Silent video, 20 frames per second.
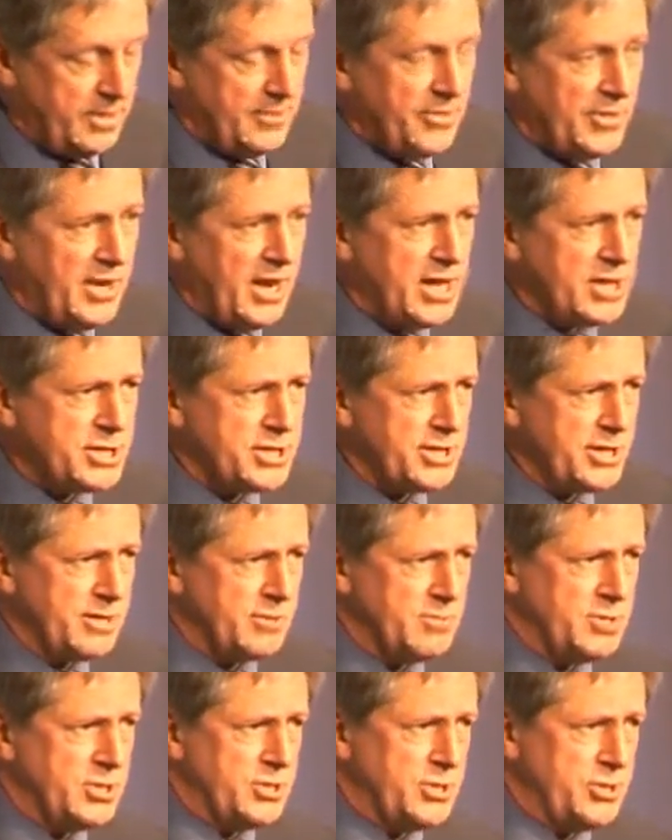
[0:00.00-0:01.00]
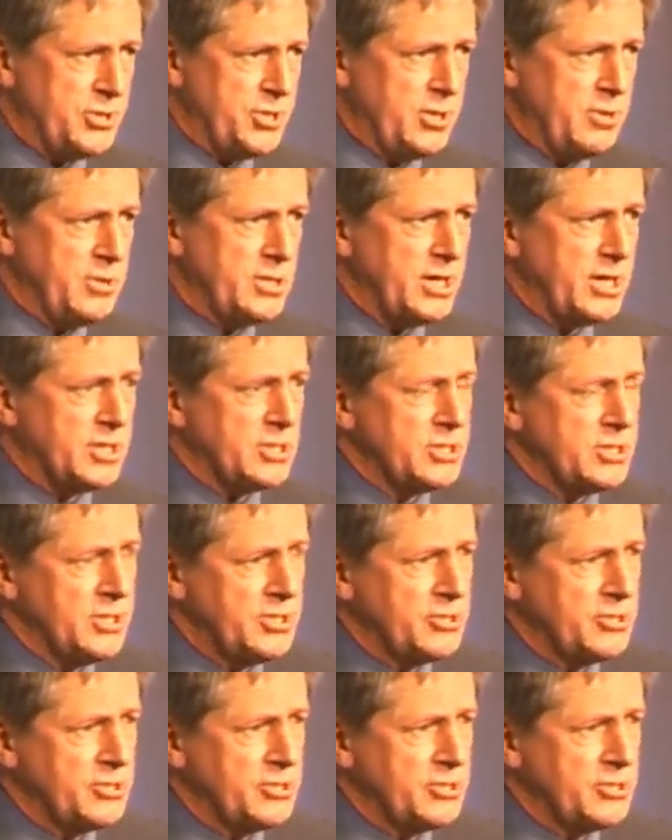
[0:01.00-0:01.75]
The next thing we should do is actually